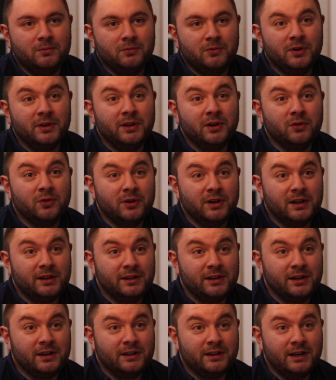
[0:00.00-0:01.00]
really
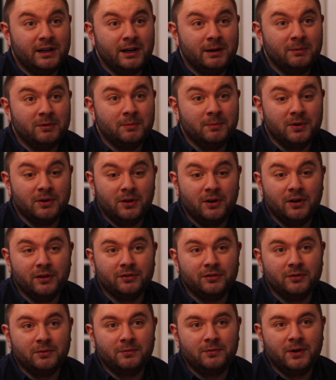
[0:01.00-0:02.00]
critically acclaimed, but
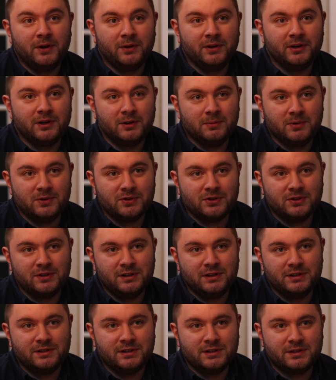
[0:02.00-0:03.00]
also very
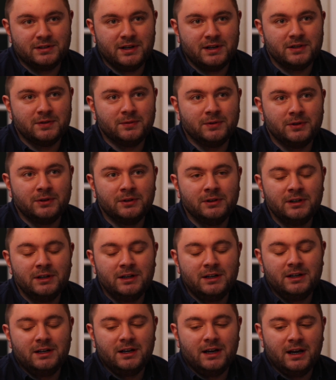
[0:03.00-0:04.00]
commercially successful.
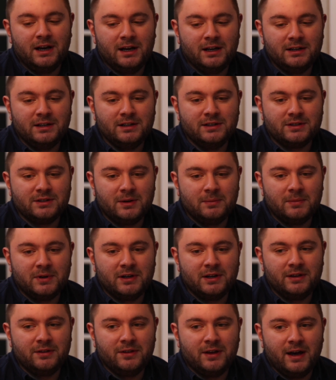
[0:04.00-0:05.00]
And he's
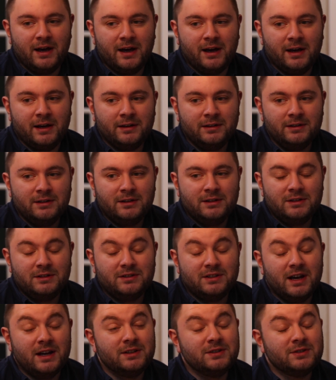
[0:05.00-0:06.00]
somebody that
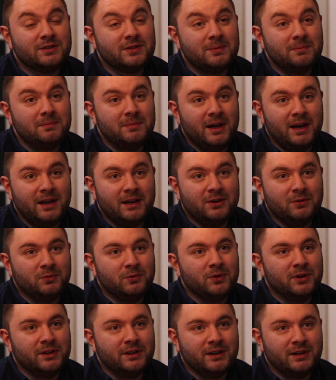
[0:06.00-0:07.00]
tends to make
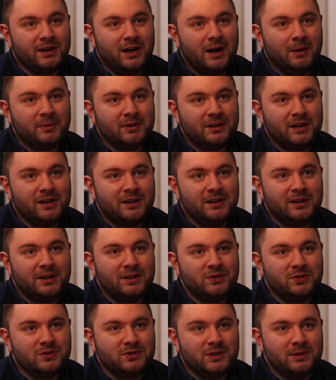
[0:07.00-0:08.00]
really complicated,
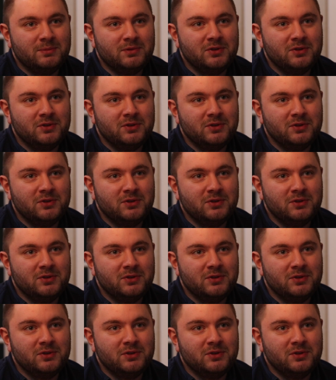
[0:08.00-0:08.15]
interesting